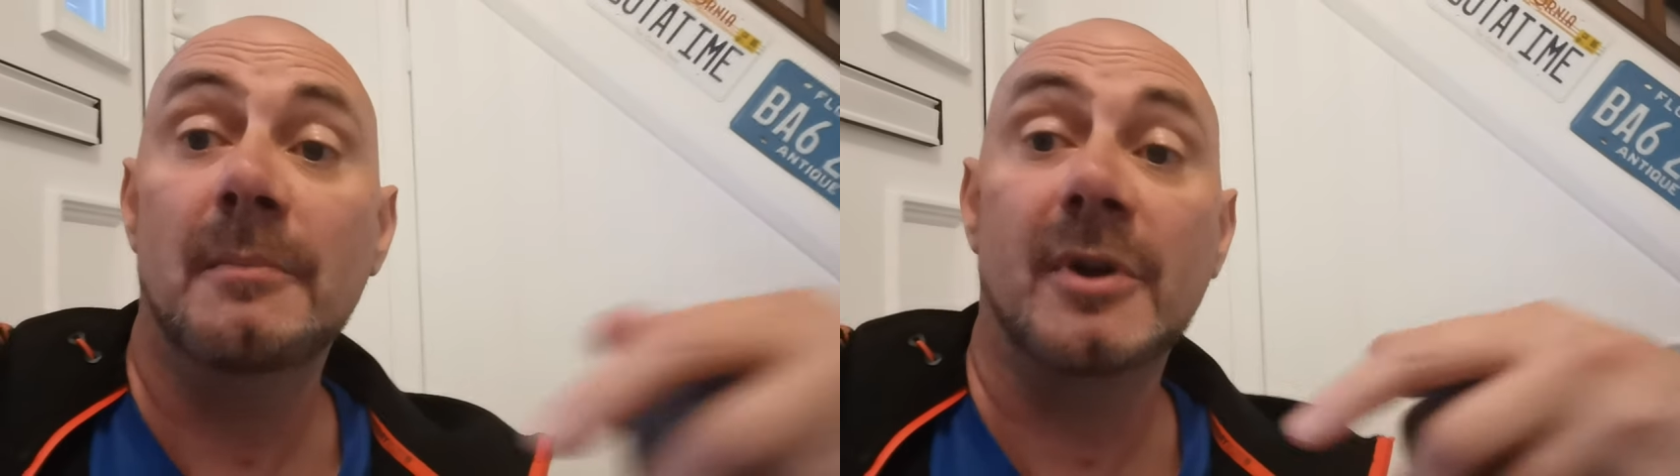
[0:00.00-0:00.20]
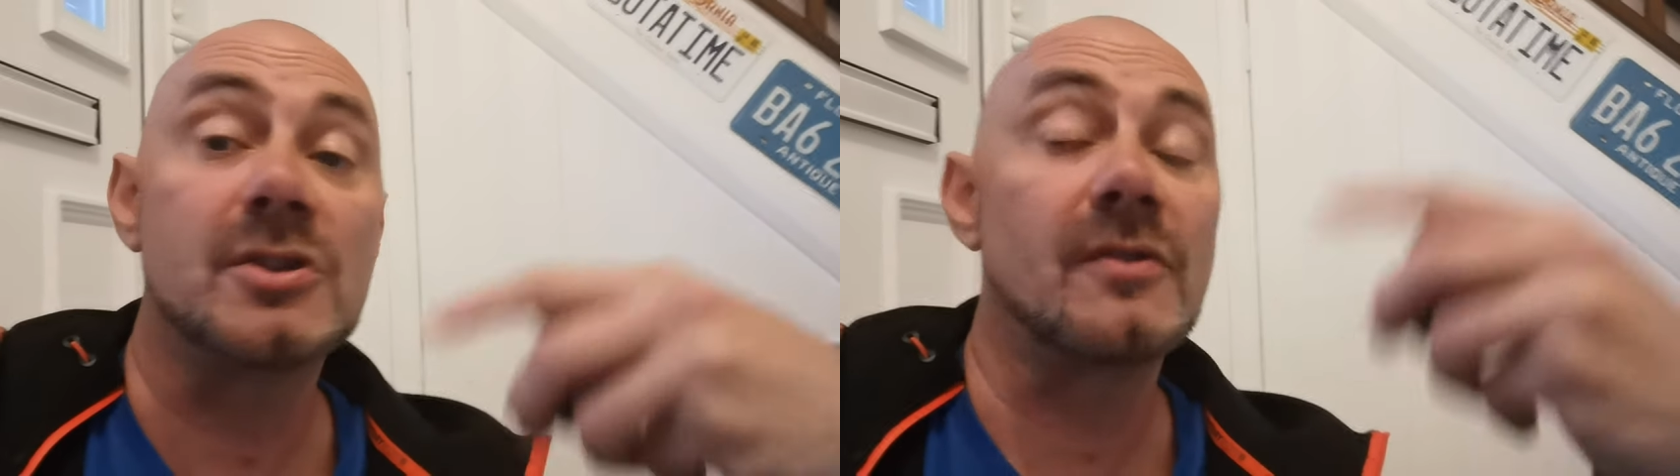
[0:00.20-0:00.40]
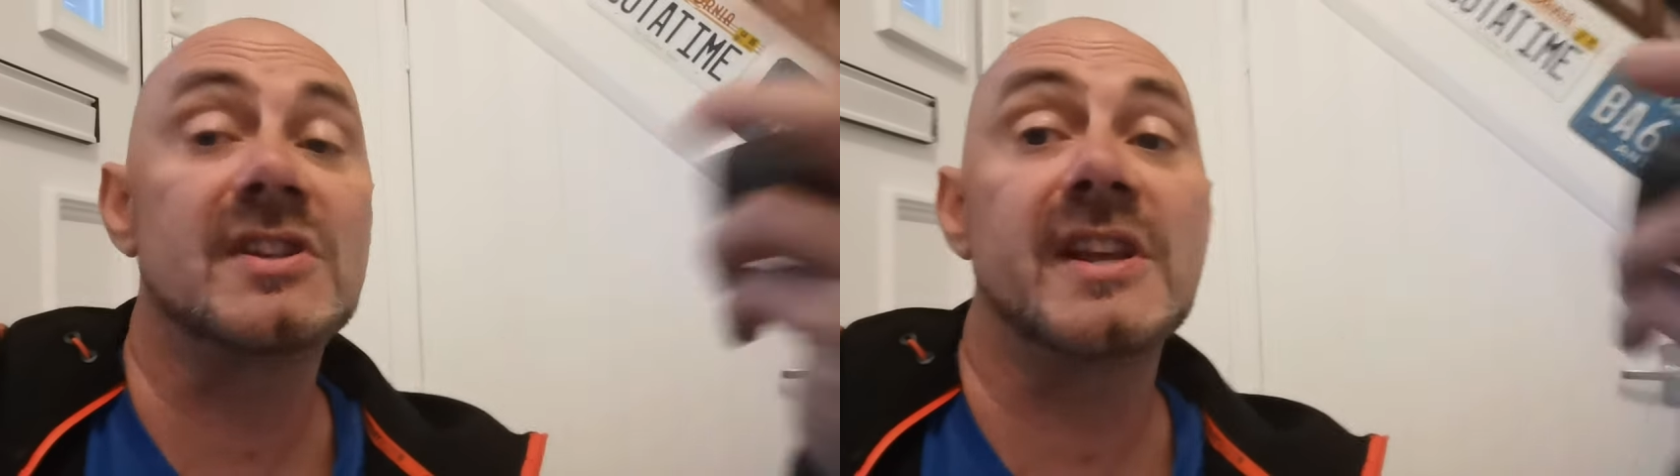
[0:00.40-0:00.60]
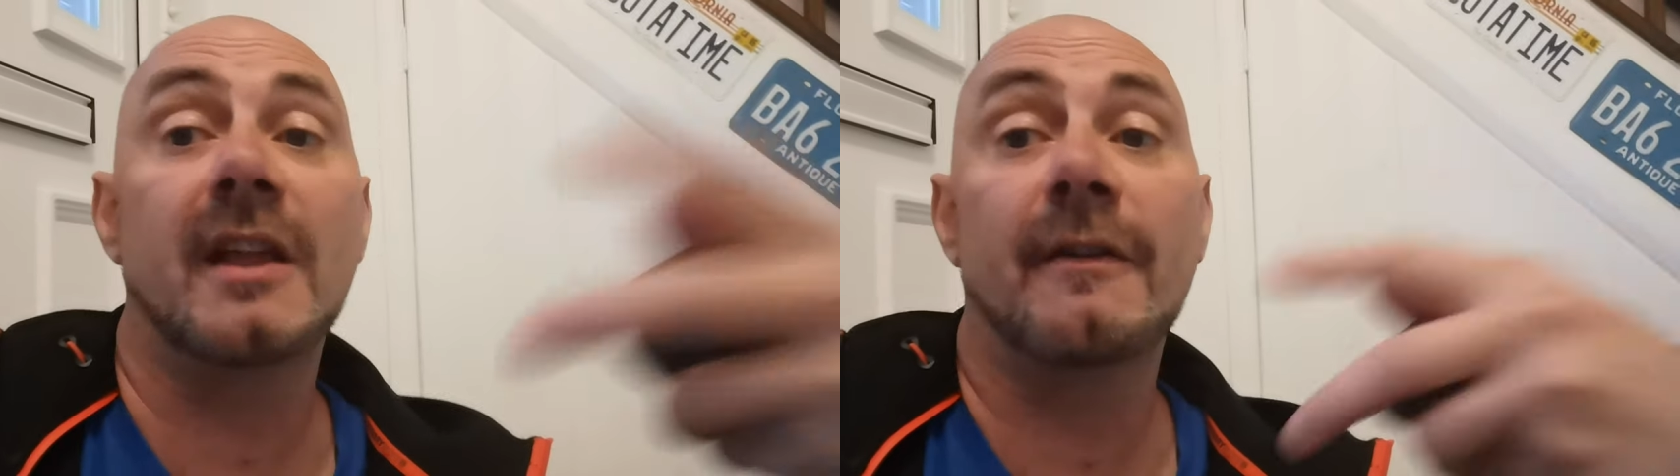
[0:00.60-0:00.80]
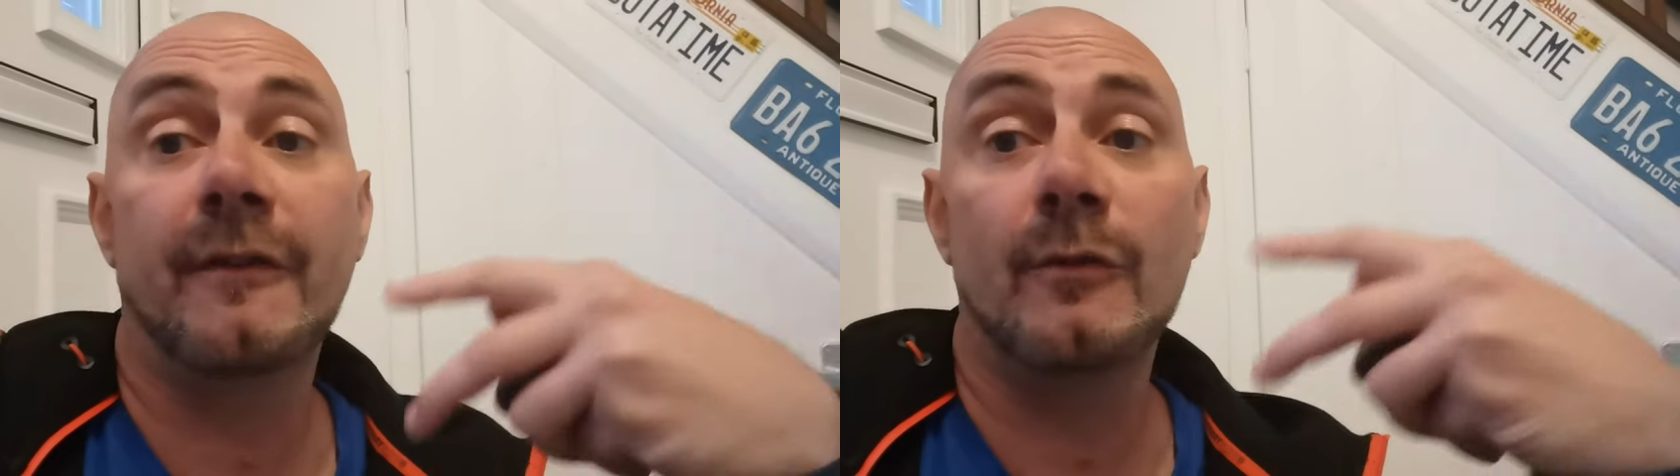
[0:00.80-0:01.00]
because obviously you
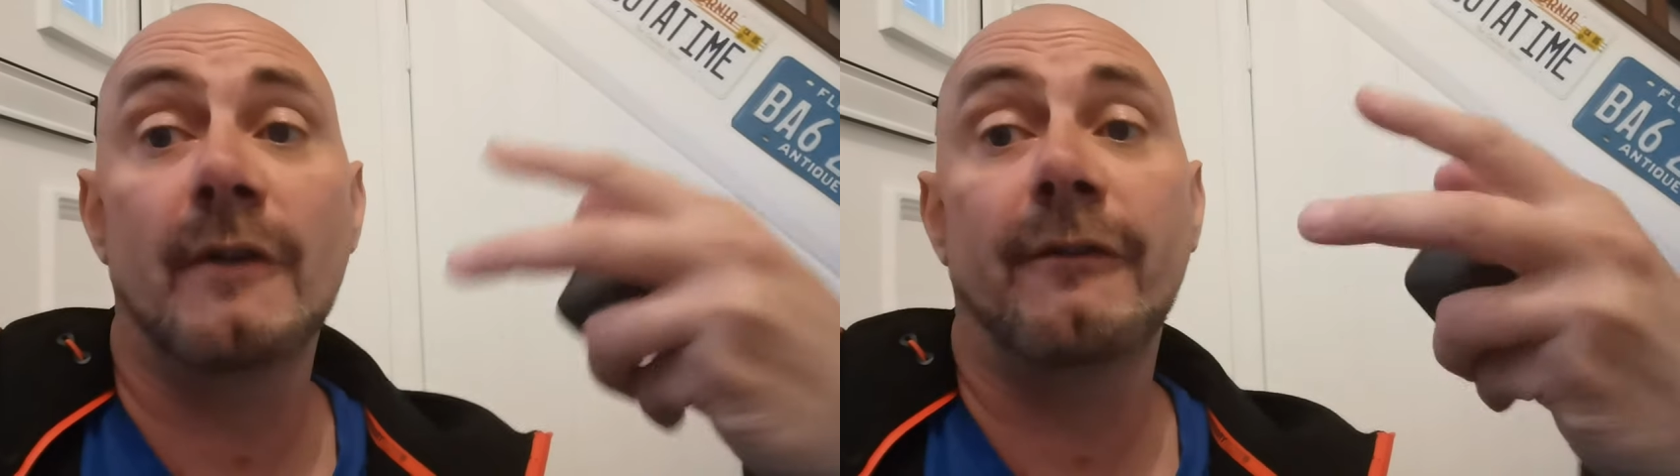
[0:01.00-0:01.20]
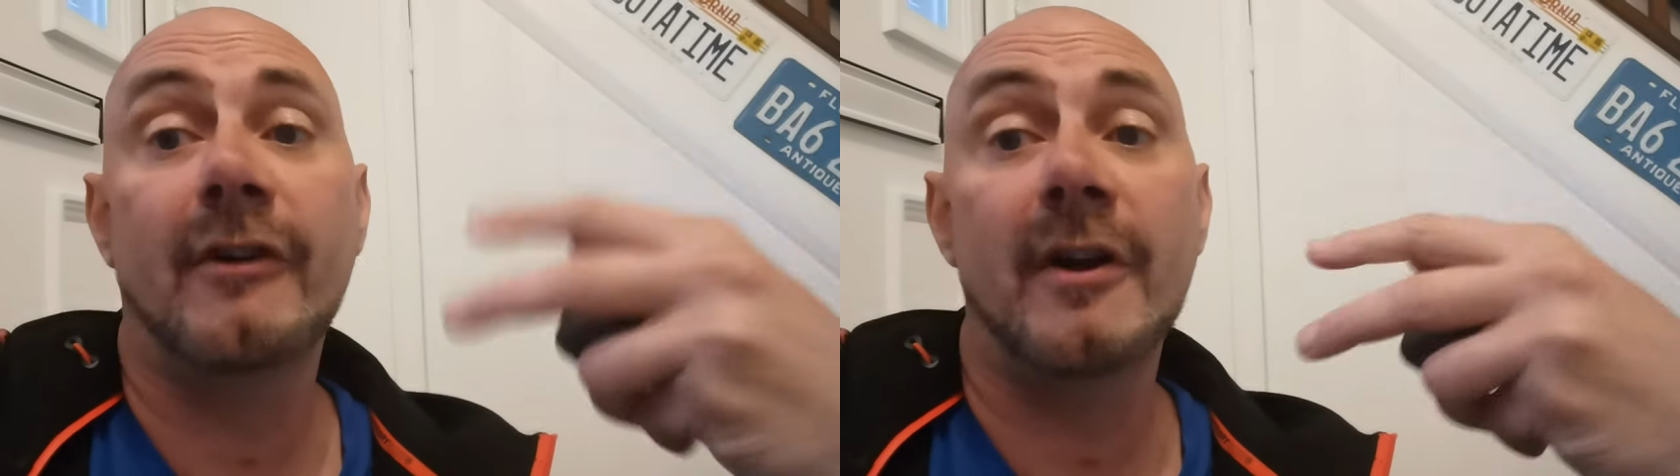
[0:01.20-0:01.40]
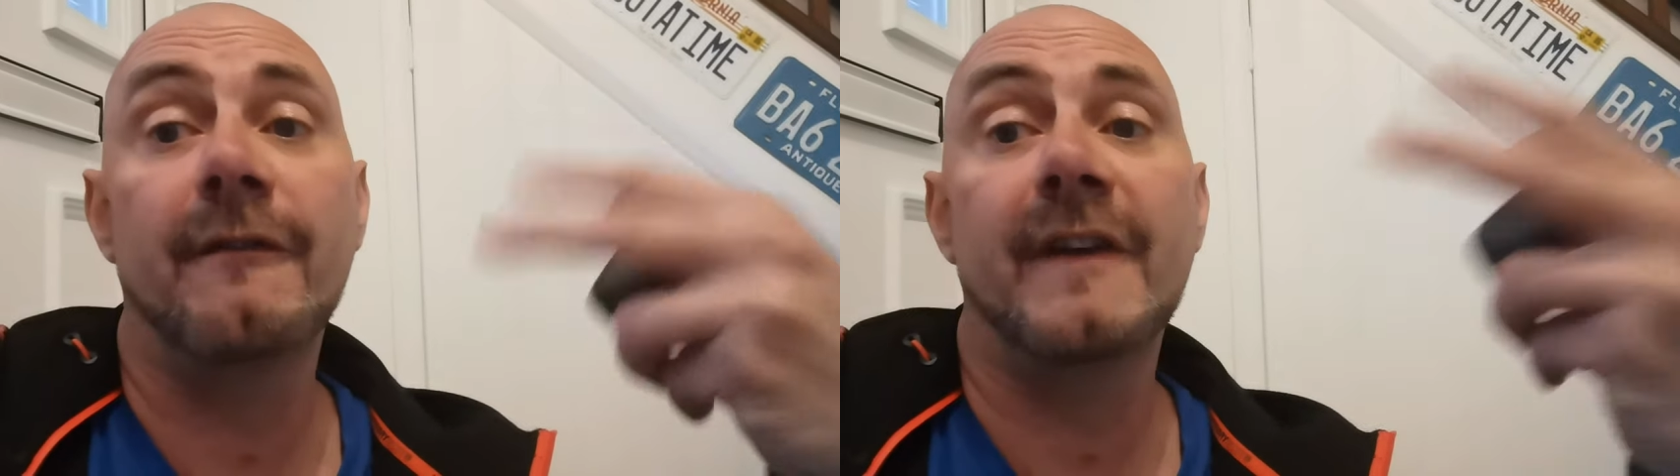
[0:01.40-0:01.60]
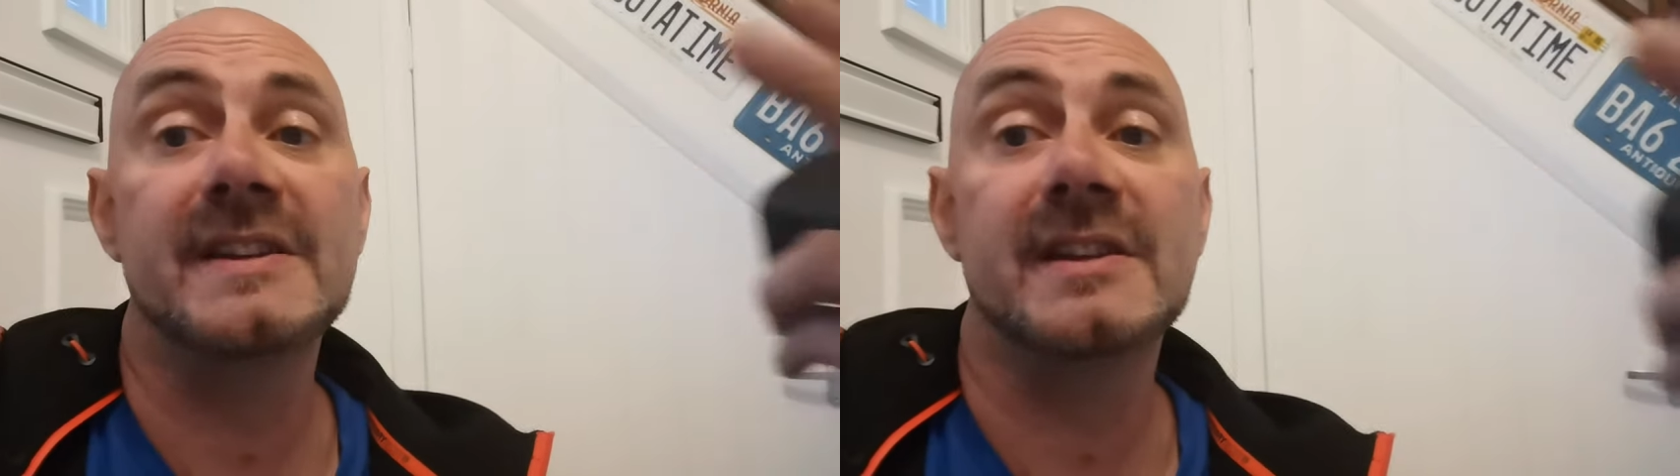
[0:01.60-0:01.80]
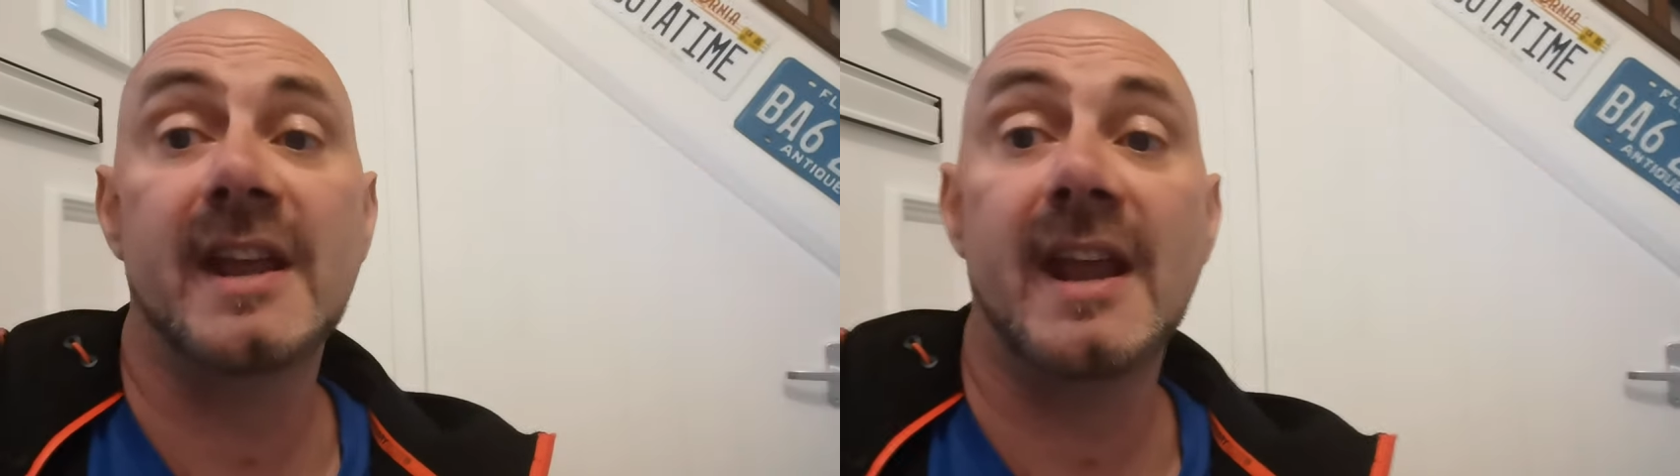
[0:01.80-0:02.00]
get a full
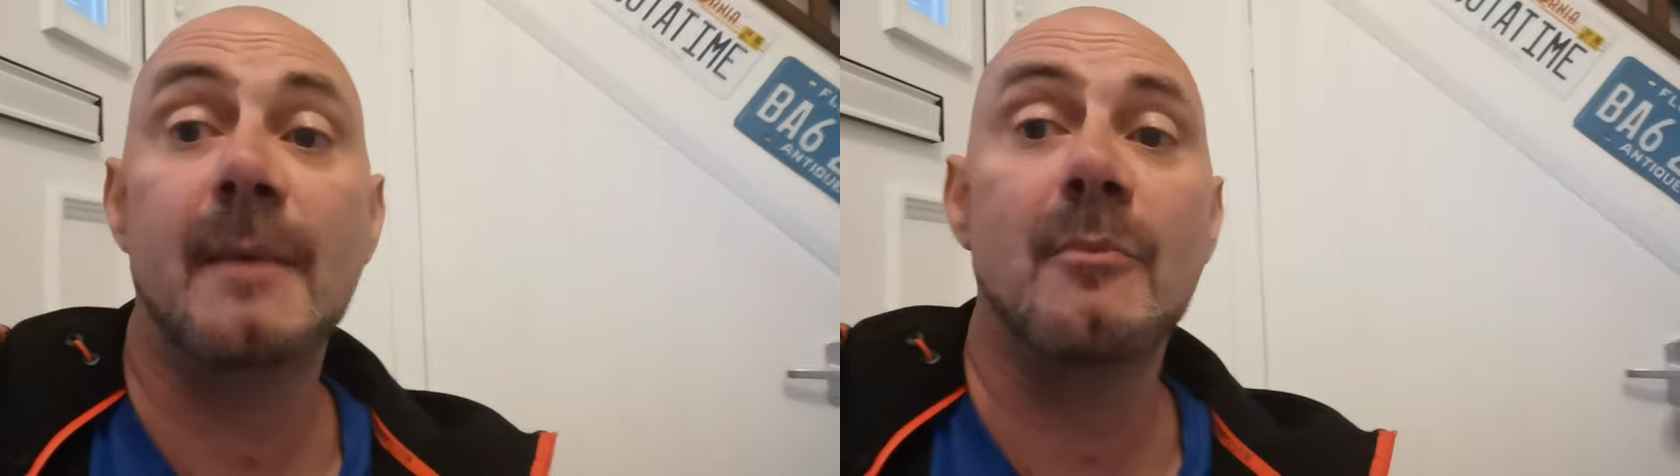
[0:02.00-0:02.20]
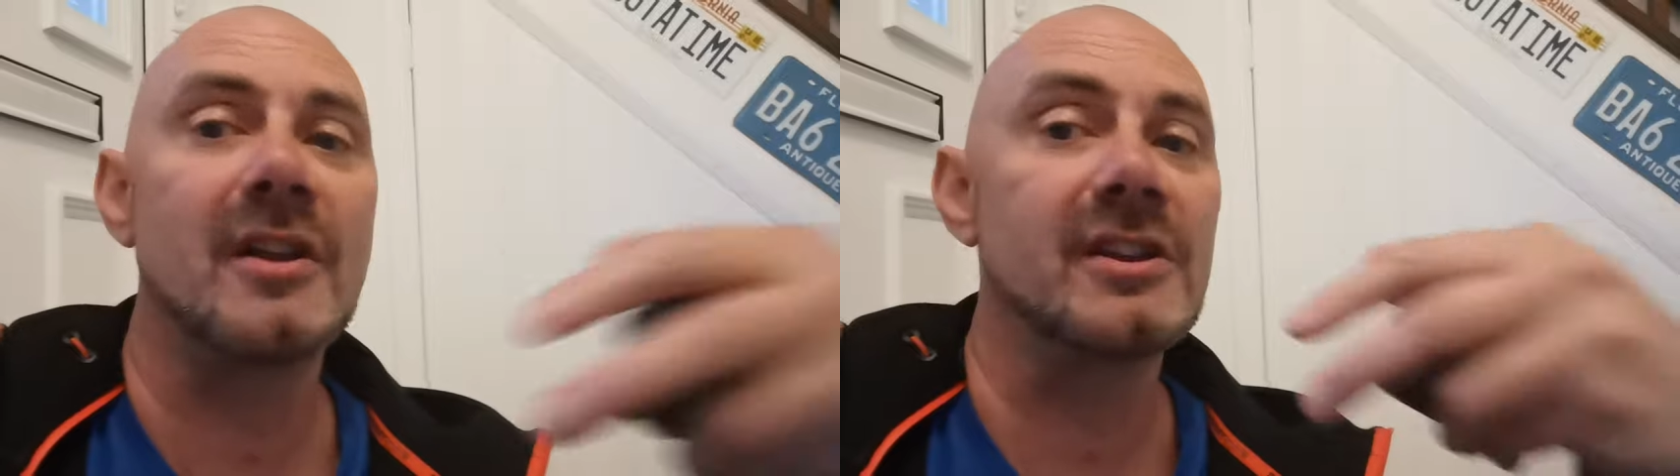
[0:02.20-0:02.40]
front-facing camera,